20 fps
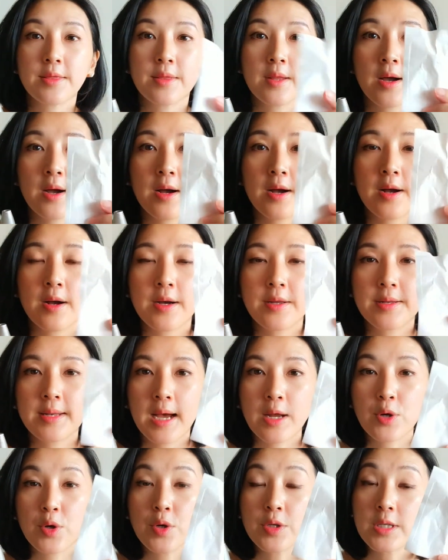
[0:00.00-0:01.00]

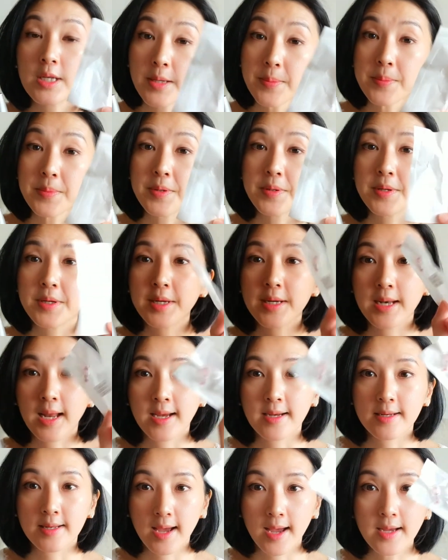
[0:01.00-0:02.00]
nanotip
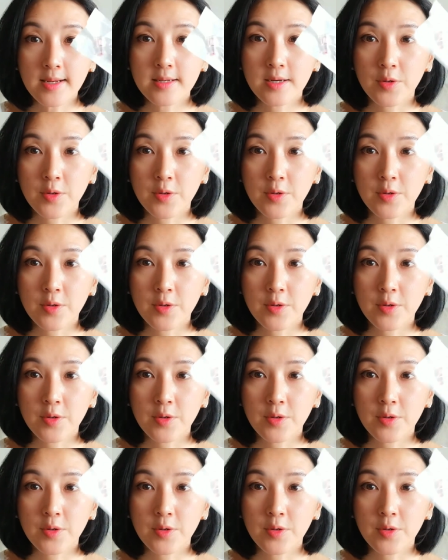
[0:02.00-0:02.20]
like that.